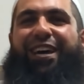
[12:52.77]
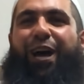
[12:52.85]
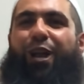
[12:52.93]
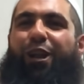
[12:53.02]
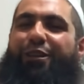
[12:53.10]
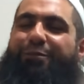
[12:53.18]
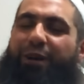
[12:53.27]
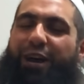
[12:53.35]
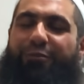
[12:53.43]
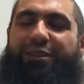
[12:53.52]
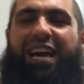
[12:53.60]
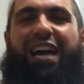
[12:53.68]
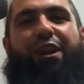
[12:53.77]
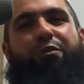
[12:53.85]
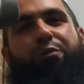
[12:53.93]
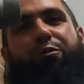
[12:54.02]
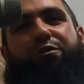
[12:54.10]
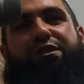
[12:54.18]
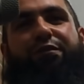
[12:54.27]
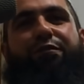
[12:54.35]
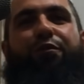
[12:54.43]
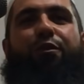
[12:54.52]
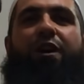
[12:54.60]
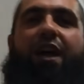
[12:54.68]
Allah subhanahu wa ta'ala rewards you
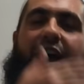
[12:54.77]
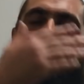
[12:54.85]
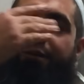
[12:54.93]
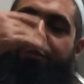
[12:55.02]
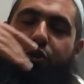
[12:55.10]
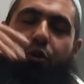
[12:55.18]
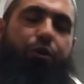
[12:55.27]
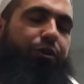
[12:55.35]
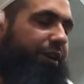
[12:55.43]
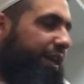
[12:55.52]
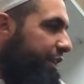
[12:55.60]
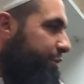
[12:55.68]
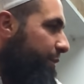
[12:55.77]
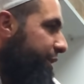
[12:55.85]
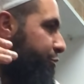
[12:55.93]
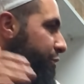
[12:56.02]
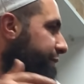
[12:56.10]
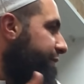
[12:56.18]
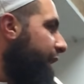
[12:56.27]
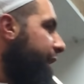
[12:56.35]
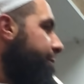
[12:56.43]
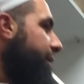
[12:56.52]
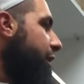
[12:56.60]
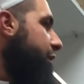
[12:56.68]
for, and I'm sure you catch my drift.
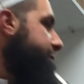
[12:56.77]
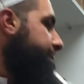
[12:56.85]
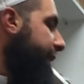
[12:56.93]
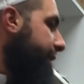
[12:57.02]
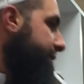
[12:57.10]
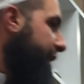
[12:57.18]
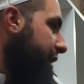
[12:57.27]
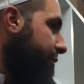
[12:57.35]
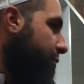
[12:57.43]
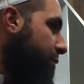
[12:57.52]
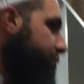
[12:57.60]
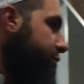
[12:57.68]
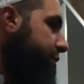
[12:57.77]
Allah subhanahu wa ta'ala rewards you.